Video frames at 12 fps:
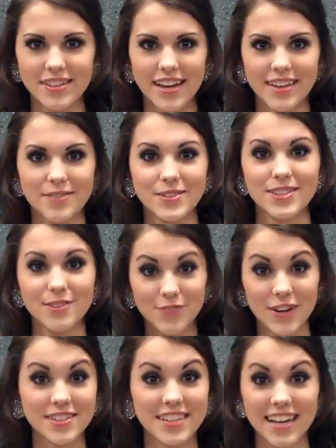saying it was the
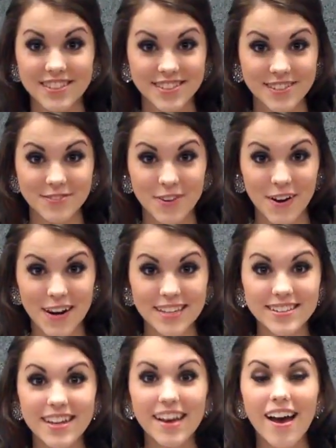first national
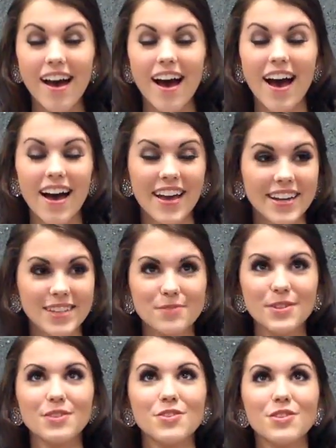forest. Uh, and it's
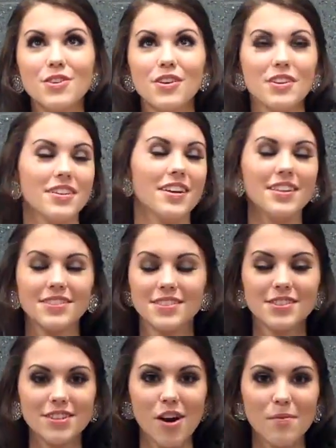been
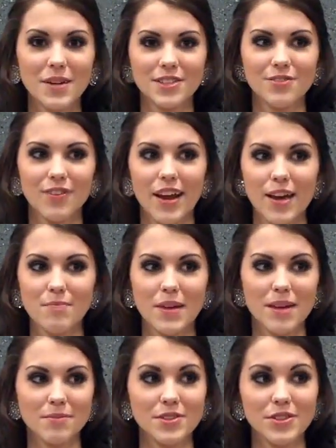so much fun. I've been
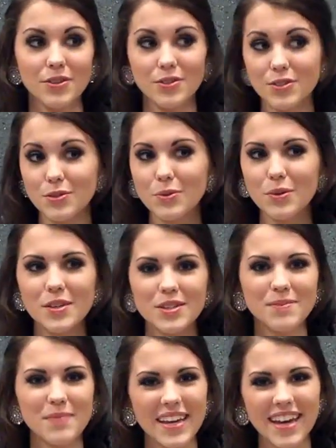able to go to
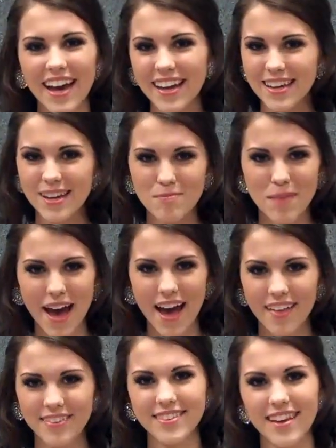schools, make hiking
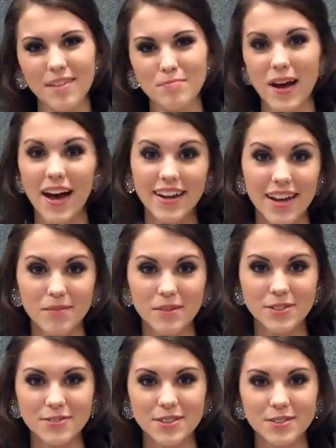paths behind
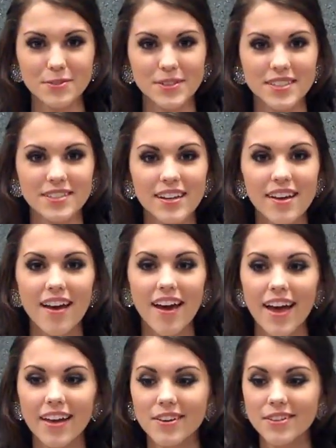elementary schools,
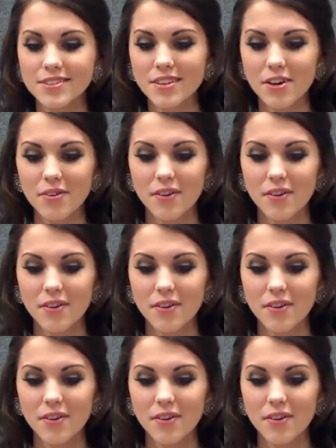and also